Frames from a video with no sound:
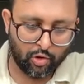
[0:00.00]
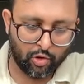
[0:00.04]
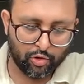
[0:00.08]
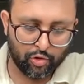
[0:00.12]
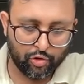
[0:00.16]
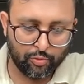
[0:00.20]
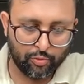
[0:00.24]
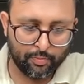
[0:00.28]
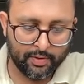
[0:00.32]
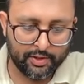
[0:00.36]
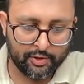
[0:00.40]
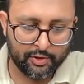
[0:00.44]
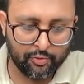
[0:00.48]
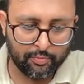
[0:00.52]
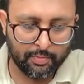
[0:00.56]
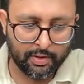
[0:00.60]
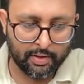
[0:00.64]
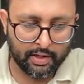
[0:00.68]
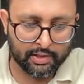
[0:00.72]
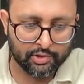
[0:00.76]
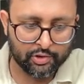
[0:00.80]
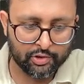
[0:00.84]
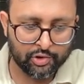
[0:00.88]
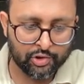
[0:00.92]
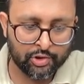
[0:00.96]
October to
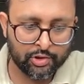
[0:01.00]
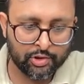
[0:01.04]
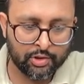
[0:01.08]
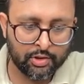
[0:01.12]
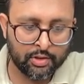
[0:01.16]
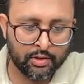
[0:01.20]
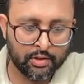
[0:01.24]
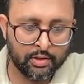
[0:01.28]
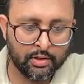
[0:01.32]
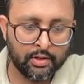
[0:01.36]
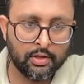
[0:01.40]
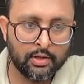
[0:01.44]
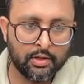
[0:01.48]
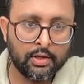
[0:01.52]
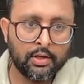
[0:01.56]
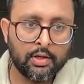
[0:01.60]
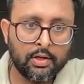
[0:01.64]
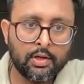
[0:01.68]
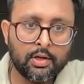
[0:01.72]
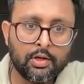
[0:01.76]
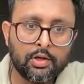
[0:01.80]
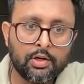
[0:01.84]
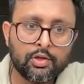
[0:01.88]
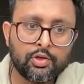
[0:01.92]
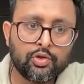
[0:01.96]
March.
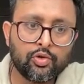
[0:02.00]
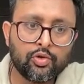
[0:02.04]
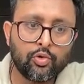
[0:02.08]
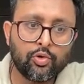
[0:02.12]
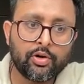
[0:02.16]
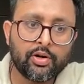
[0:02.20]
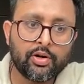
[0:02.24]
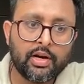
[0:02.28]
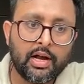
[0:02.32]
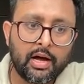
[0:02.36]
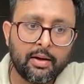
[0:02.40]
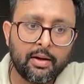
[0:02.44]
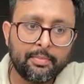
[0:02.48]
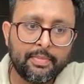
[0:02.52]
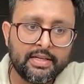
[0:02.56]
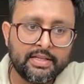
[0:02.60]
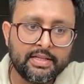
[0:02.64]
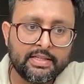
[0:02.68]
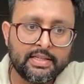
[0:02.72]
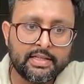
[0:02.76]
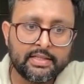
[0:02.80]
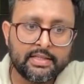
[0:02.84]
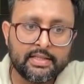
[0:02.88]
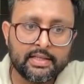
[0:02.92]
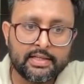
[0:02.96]
So
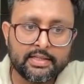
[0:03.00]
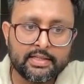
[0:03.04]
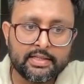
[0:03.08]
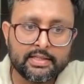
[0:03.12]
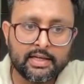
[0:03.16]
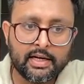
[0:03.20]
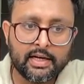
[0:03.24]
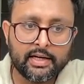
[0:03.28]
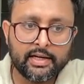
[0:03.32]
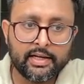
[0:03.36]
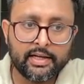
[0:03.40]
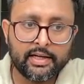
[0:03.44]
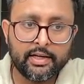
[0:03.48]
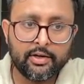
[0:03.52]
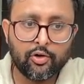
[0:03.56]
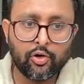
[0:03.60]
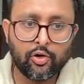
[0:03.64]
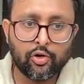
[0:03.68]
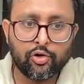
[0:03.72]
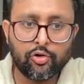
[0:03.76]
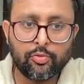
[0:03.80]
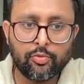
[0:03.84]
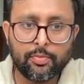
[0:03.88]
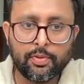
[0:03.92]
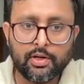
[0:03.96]
Rabi season is starting in
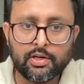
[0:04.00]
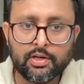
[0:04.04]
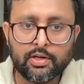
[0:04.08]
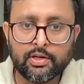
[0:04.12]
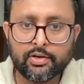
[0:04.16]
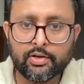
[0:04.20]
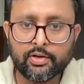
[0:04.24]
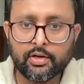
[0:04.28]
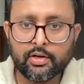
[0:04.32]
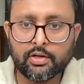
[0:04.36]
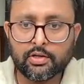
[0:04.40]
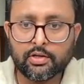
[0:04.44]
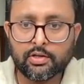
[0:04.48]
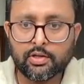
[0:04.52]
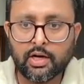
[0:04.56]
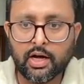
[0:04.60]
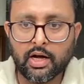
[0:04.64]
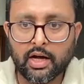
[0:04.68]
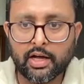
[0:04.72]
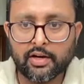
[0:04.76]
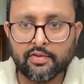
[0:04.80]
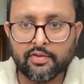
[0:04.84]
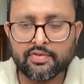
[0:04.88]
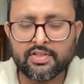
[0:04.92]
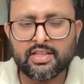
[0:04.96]
October,
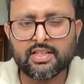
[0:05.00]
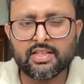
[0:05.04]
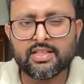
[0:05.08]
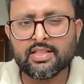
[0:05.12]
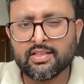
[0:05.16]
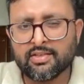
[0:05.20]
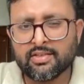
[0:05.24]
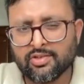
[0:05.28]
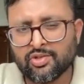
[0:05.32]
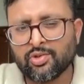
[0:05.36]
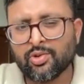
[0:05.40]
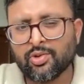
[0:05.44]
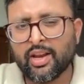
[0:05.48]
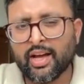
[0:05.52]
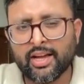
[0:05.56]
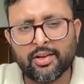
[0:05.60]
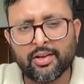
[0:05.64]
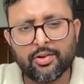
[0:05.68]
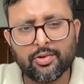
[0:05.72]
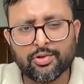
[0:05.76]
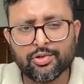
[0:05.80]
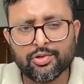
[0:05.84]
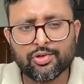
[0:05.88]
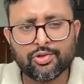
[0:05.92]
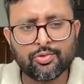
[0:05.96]
Kharif season,
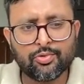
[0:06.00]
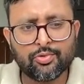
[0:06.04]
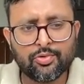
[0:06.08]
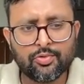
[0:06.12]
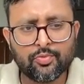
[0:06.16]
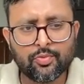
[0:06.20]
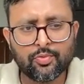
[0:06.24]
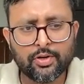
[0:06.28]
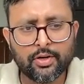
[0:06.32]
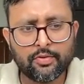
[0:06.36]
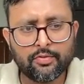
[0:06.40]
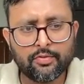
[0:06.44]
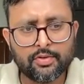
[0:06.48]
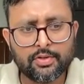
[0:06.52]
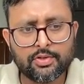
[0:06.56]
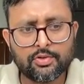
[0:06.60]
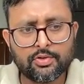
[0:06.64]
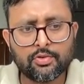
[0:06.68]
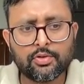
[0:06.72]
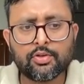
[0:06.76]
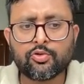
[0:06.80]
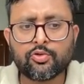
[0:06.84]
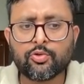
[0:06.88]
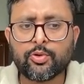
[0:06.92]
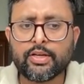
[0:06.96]
July or June.
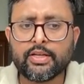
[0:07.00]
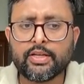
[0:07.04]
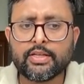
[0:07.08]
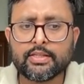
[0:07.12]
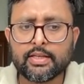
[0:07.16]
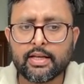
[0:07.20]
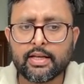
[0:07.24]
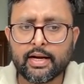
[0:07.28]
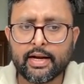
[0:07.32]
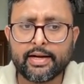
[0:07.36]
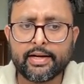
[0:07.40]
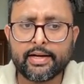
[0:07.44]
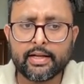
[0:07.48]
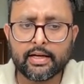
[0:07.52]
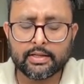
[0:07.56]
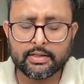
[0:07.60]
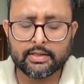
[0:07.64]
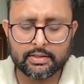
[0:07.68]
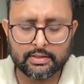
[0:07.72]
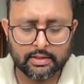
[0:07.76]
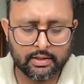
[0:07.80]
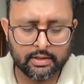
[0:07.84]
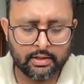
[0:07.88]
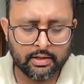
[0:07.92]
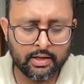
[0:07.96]
So three is the right
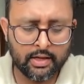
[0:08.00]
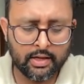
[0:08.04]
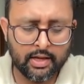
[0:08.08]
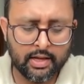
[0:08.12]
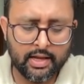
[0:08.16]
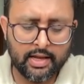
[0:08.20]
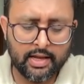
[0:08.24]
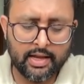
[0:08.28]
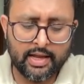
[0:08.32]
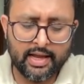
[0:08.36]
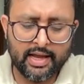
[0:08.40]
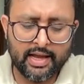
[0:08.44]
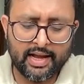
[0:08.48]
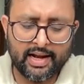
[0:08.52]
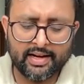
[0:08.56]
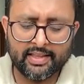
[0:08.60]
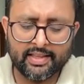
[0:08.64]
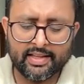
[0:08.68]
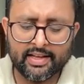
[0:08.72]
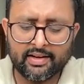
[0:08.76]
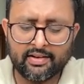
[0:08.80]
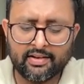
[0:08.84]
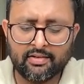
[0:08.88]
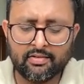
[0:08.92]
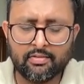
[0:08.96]
answer.
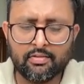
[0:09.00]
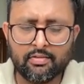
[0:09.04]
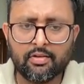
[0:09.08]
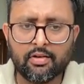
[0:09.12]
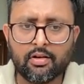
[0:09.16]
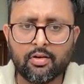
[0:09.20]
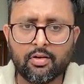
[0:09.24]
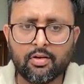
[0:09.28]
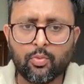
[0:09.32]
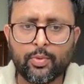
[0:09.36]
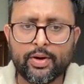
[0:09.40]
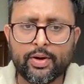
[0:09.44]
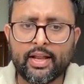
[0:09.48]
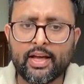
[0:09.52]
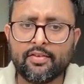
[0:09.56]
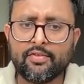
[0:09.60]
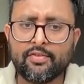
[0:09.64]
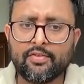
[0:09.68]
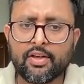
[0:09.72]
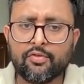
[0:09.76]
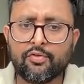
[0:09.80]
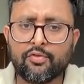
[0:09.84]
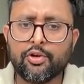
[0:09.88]
And then uh, when I've